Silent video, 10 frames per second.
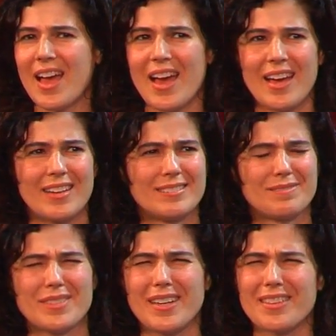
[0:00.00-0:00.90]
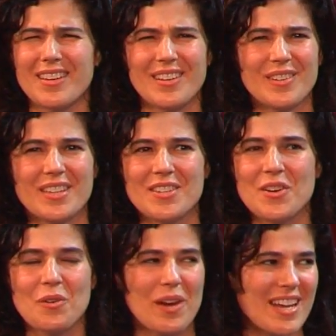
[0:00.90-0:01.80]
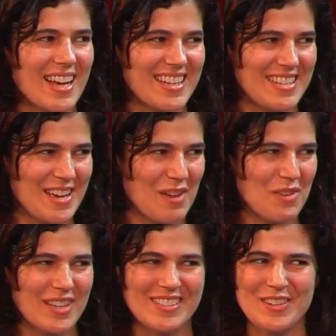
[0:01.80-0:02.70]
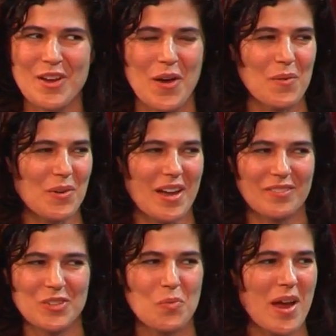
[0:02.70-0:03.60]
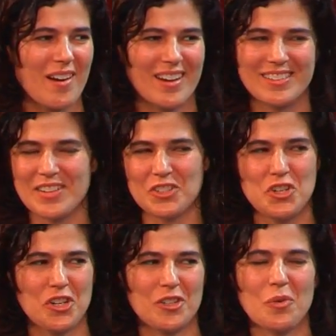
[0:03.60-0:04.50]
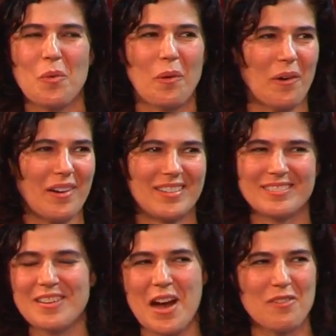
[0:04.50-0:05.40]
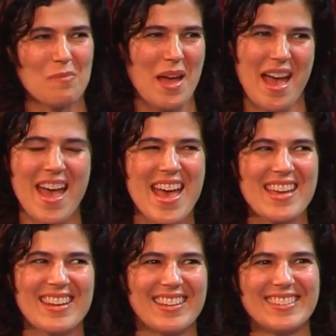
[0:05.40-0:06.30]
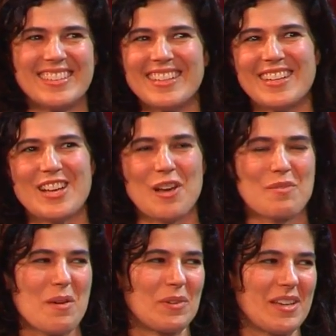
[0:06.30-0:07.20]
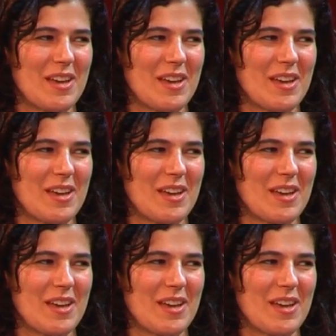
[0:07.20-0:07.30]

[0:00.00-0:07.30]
And I thought, oh, that's a great idea because, you know, I won't have to wear a, a chador and cover my head and I'll be able to